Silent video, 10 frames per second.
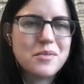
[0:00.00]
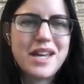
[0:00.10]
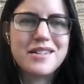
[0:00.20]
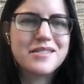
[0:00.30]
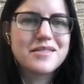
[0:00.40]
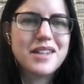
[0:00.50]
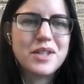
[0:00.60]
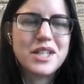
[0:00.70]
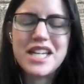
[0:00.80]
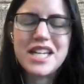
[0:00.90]
And
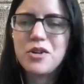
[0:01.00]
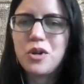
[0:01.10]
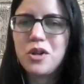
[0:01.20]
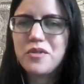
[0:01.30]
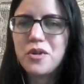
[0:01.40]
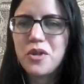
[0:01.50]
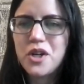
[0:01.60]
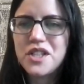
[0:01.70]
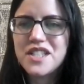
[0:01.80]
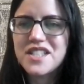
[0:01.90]
lovely to hear all of your
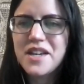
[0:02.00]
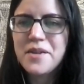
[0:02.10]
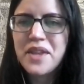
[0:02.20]
thoughts.